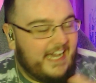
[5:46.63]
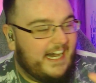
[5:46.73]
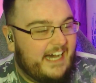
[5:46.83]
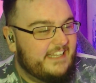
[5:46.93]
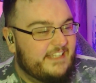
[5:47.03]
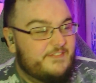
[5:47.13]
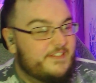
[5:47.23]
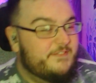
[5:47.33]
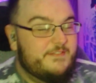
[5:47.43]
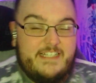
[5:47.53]
I love
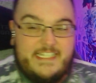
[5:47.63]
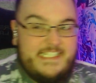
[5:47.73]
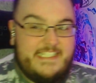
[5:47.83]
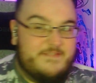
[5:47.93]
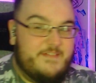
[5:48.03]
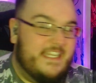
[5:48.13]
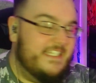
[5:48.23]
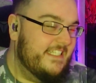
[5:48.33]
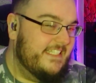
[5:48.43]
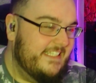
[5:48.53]
him. He's
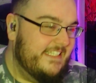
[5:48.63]
amazing.